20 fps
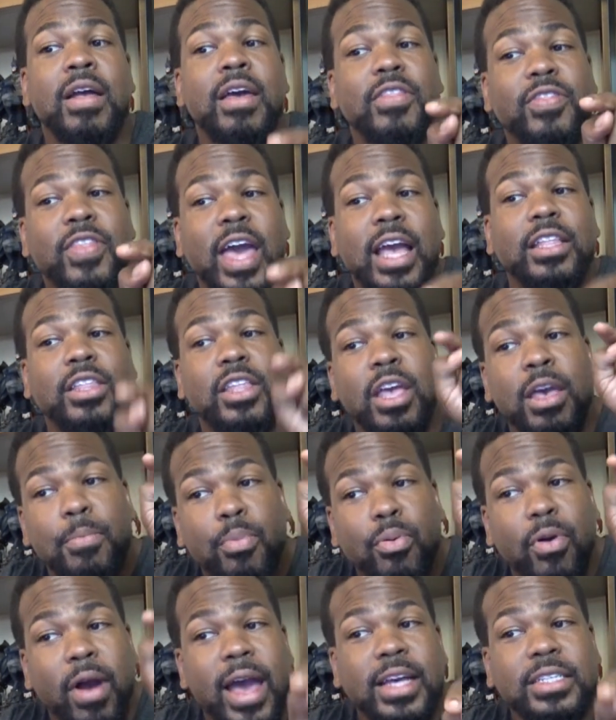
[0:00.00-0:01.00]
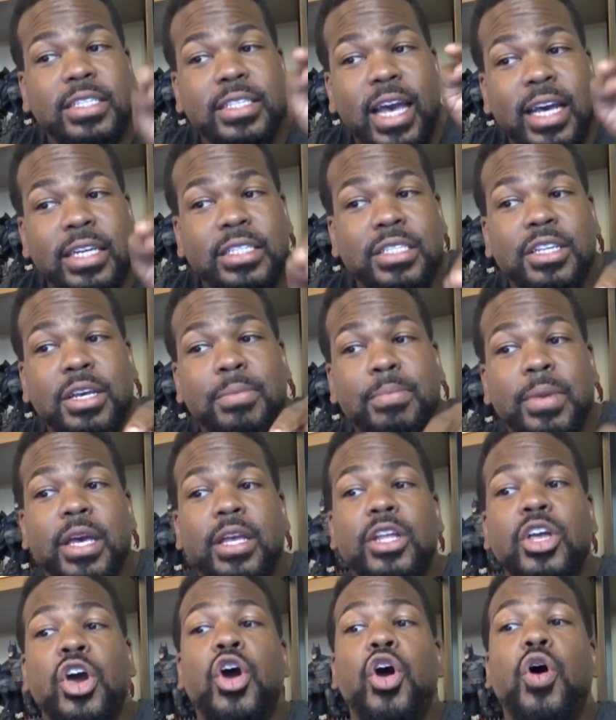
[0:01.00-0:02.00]
that the price
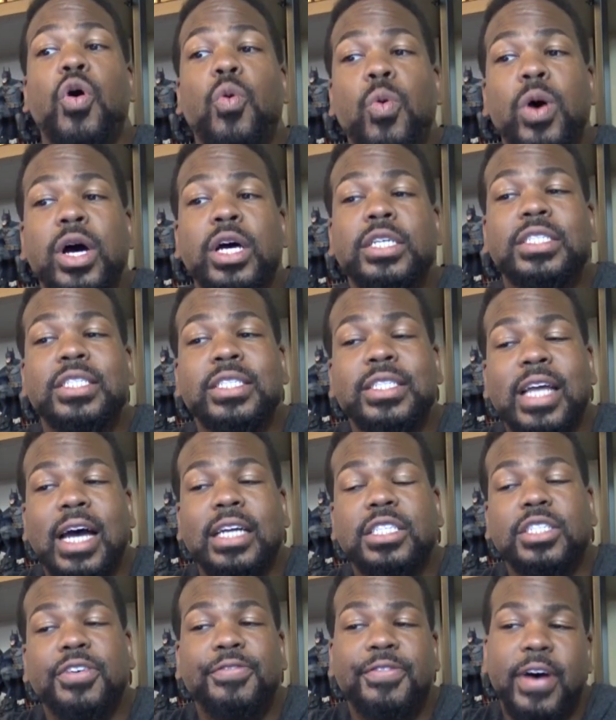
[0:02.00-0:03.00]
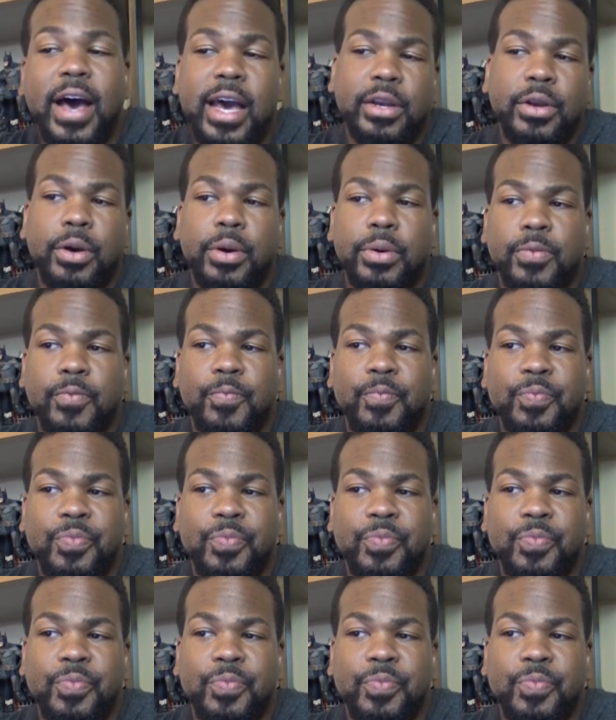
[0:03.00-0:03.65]
estimate was not final.